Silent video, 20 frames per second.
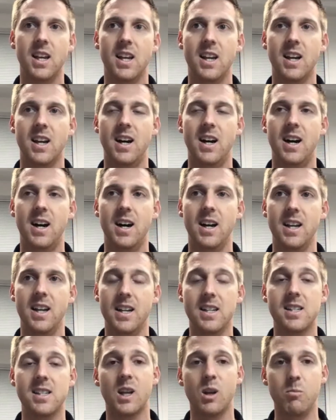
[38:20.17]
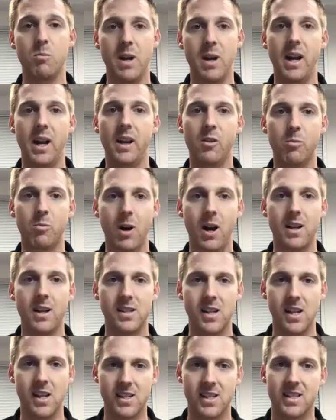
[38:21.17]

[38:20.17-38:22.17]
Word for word: uh, it is a competitive process.